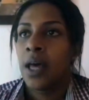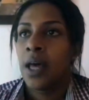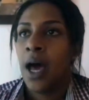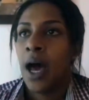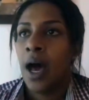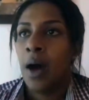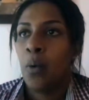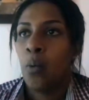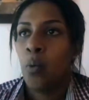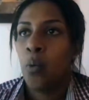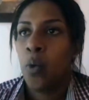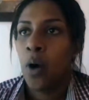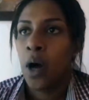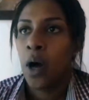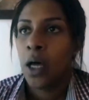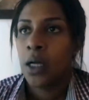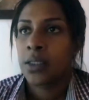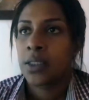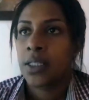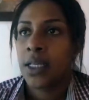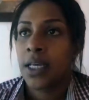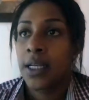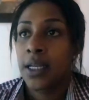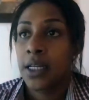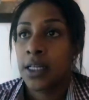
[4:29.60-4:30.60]

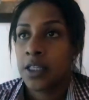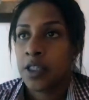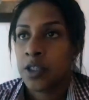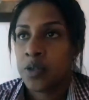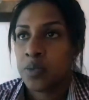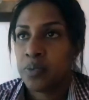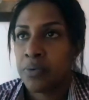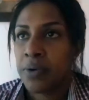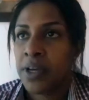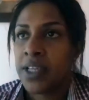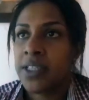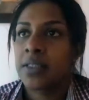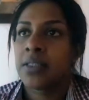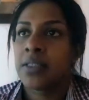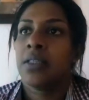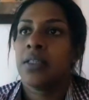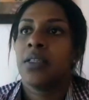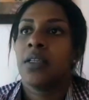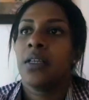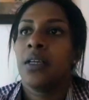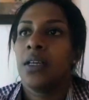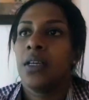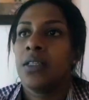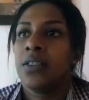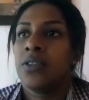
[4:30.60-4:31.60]
want and express the
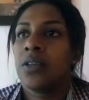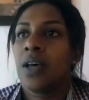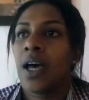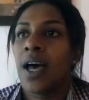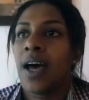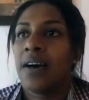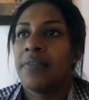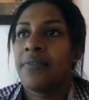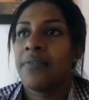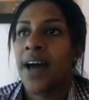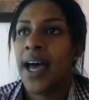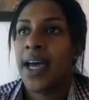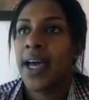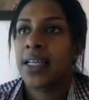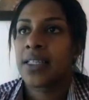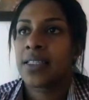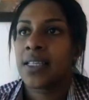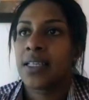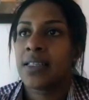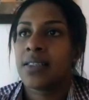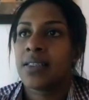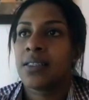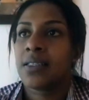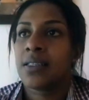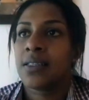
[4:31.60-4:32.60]
need to have
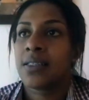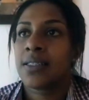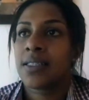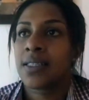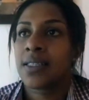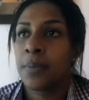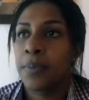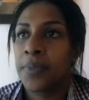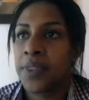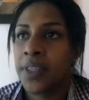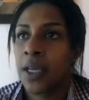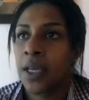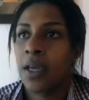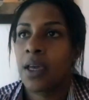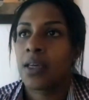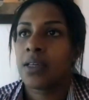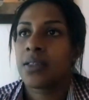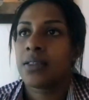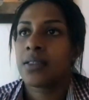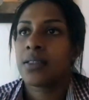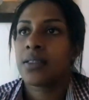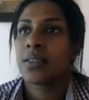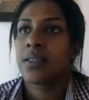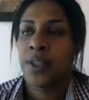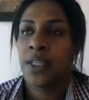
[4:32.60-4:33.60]
access to something
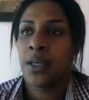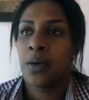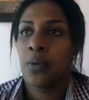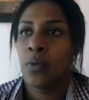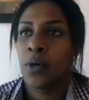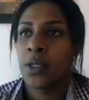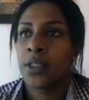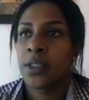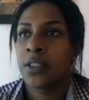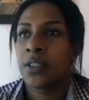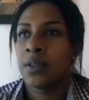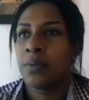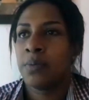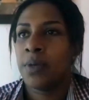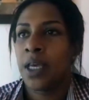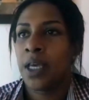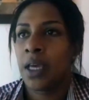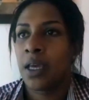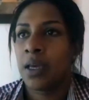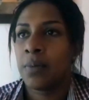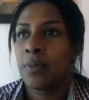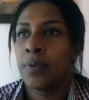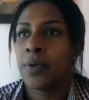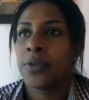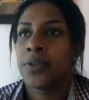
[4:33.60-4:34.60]
else. They want to be
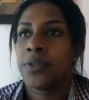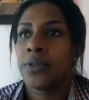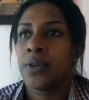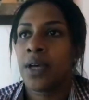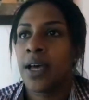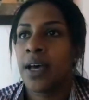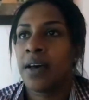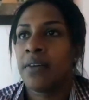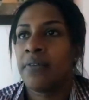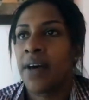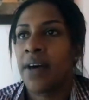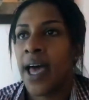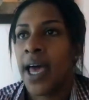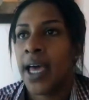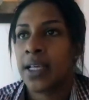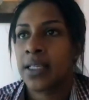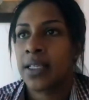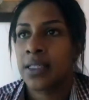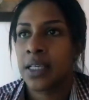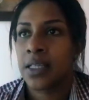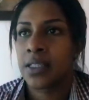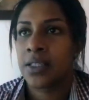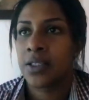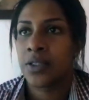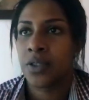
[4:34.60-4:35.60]
able to have
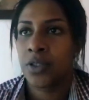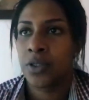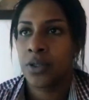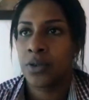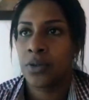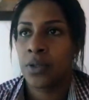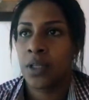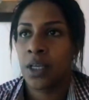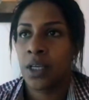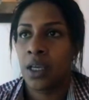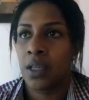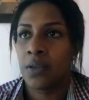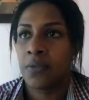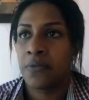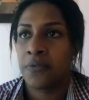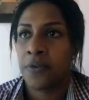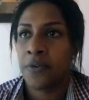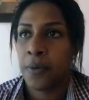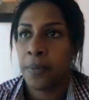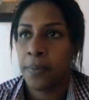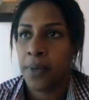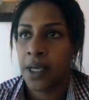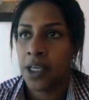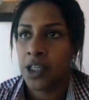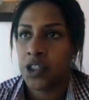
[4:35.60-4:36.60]
access to the
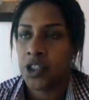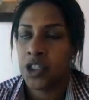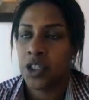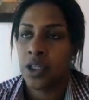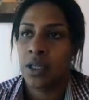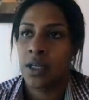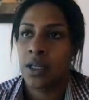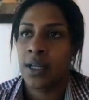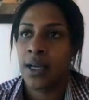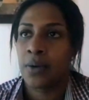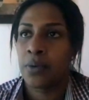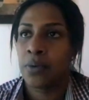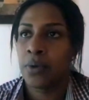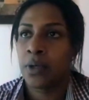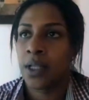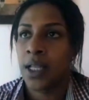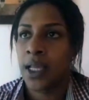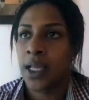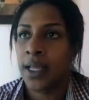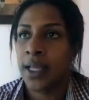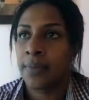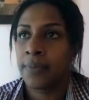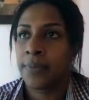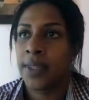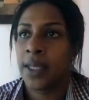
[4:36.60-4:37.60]
information that will
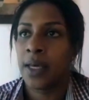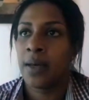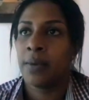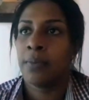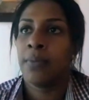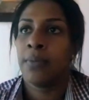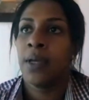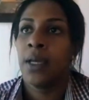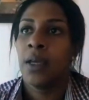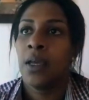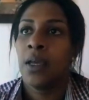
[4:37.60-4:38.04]
help them